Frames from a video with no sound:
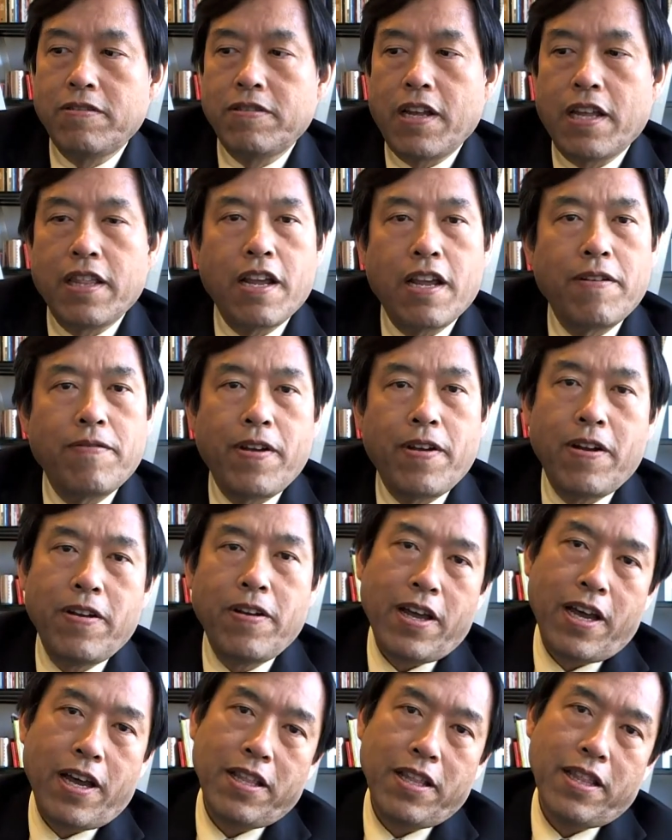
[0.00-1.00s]
and their very
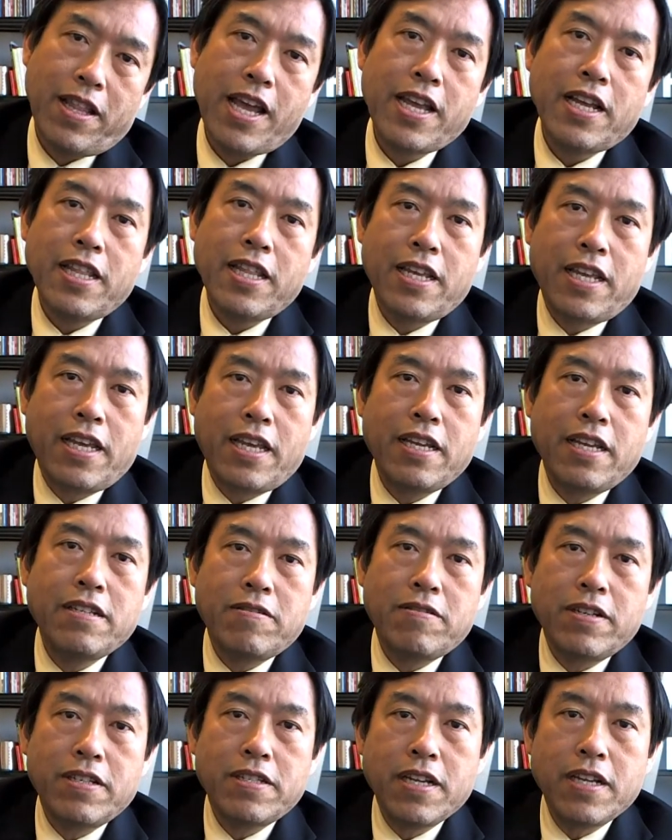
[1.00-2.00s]
unlikely
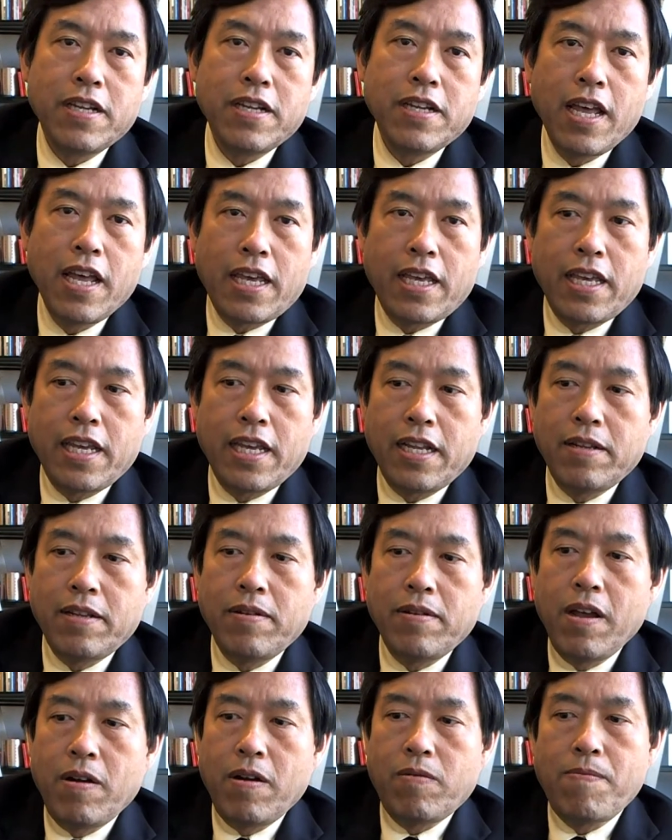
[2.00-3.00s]
interest in
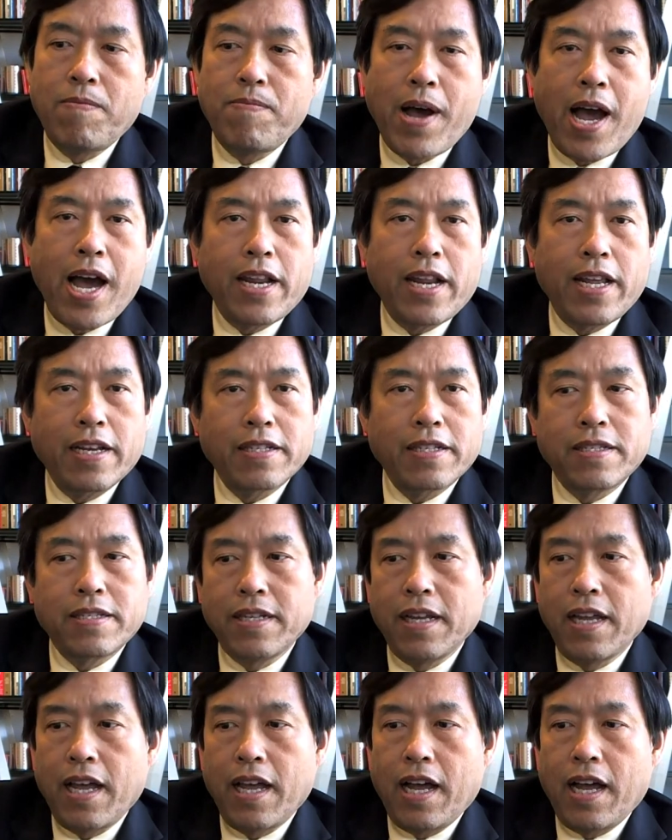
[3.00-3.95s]
robotics.